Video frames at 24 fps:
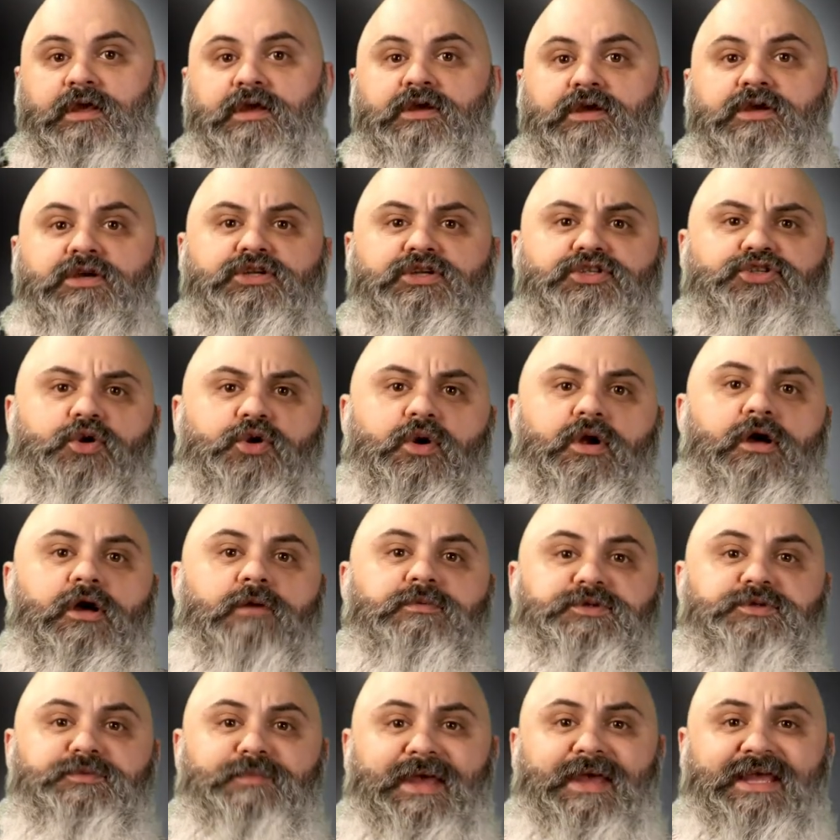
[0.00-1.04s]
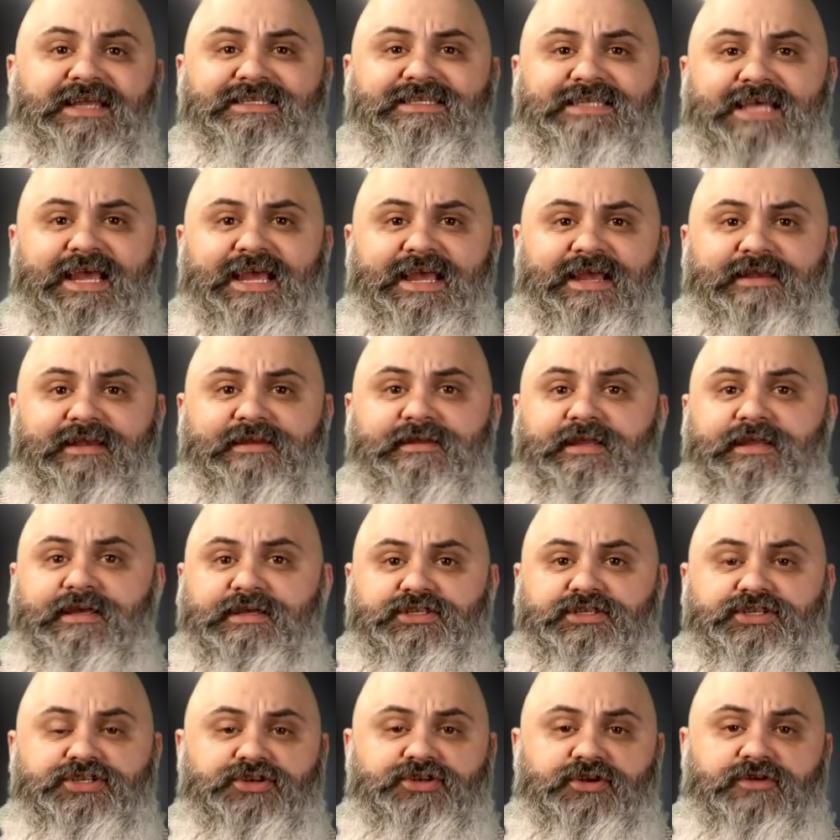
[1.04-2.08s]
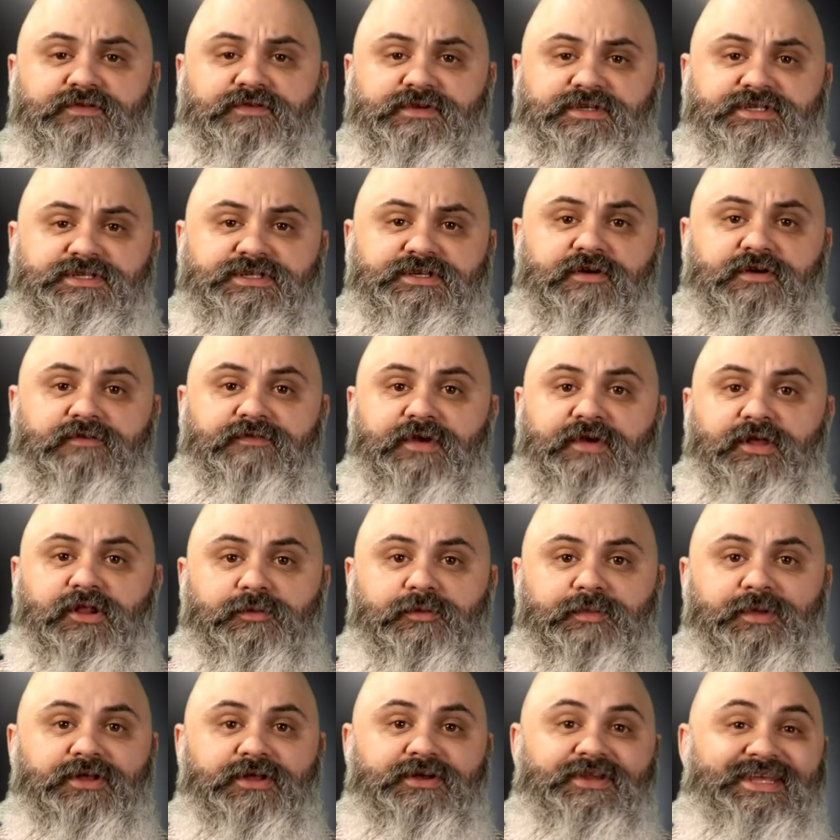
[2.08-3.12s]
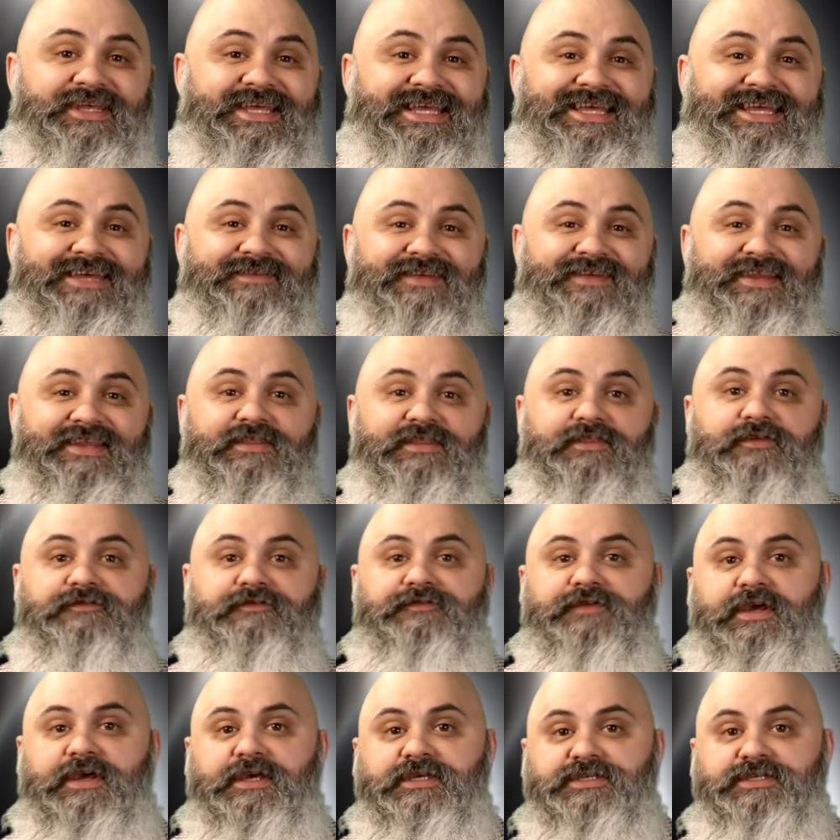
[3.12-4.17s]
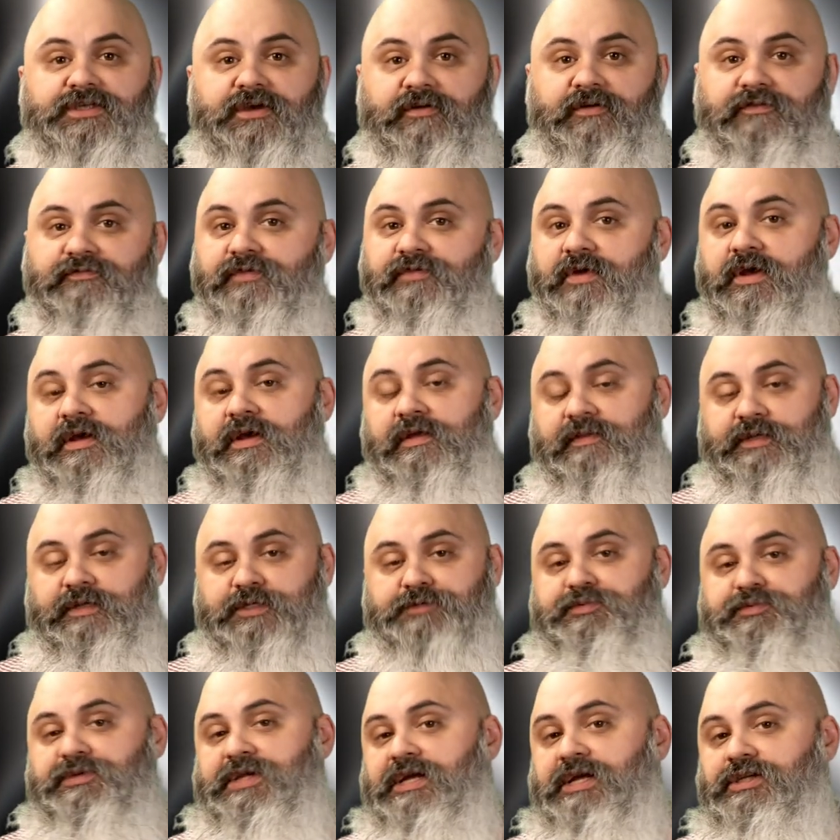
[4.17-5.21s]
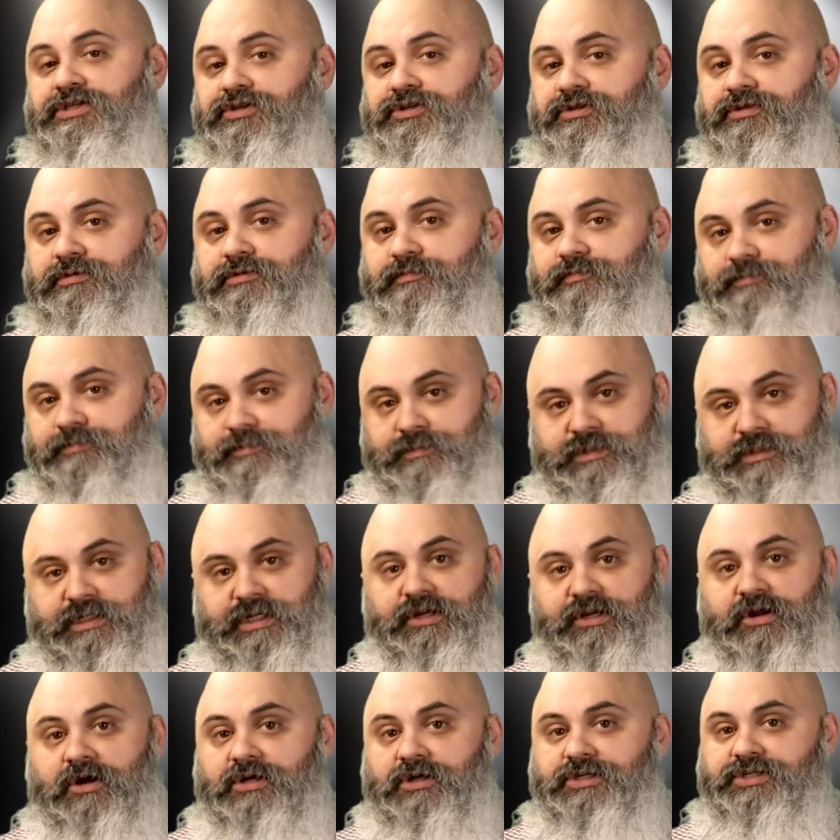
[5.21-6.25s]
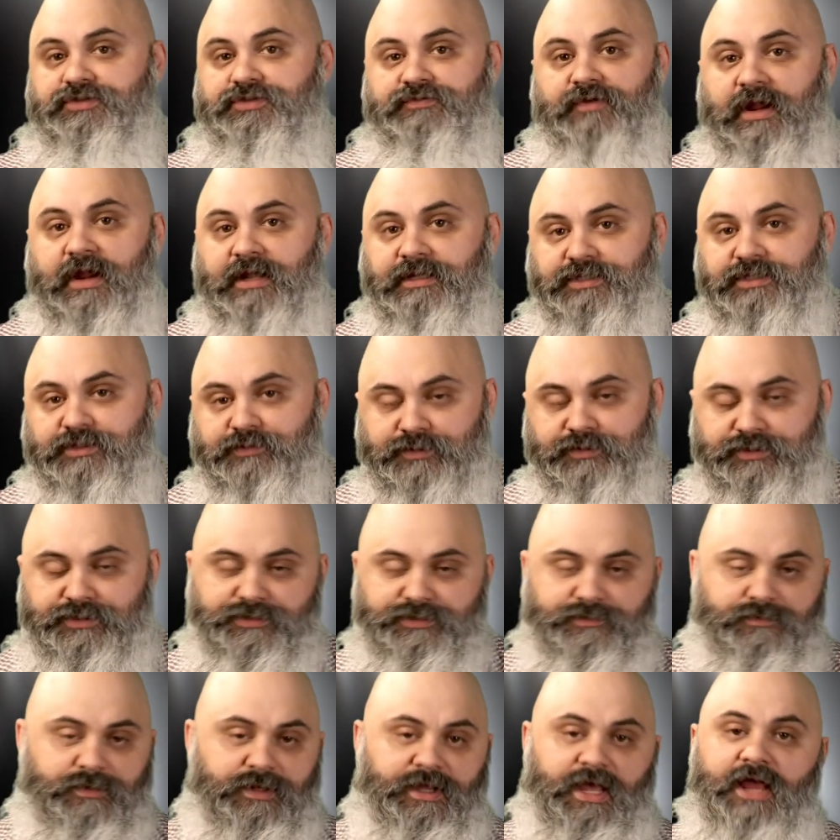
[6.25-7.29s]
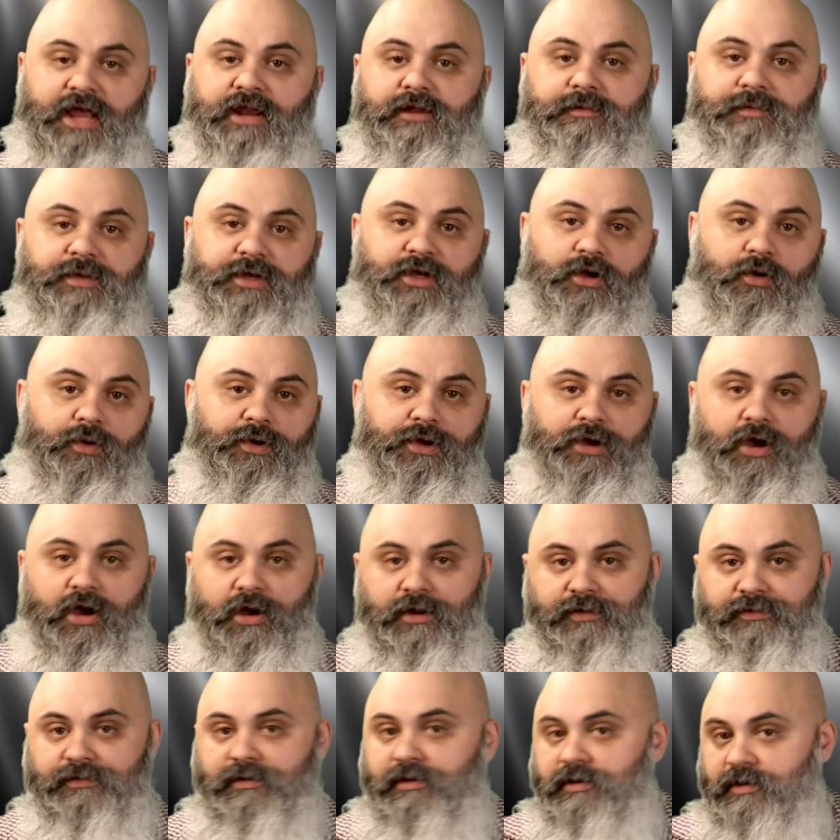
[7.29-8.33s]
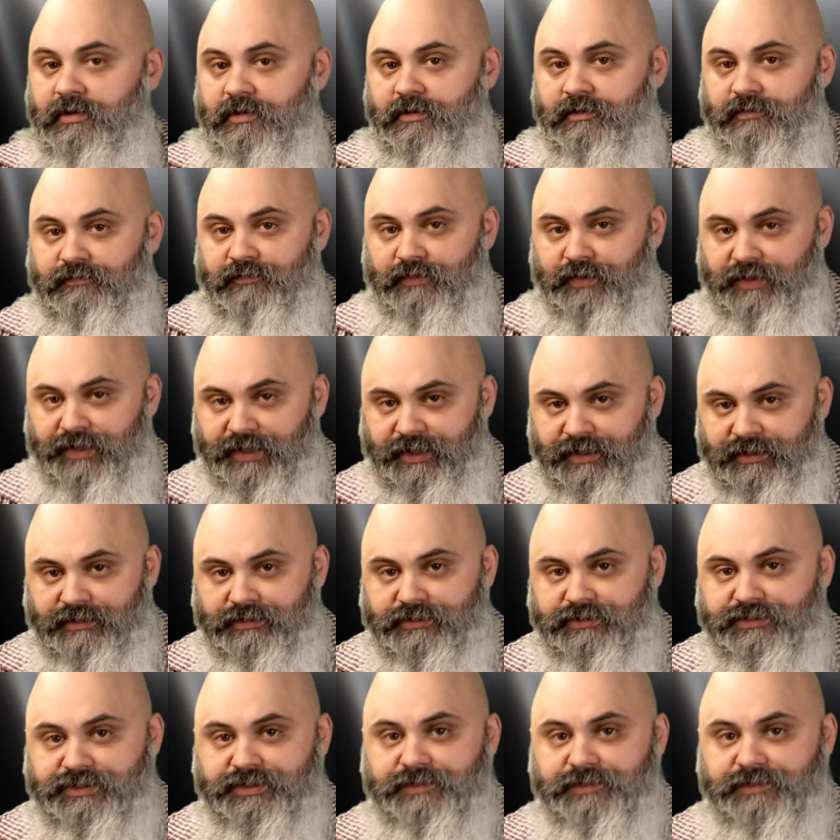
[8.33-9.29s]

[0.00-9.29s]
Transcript: Tor helps maintain its service availability even in the face of these potential DDoS threats, which again have been going on for years.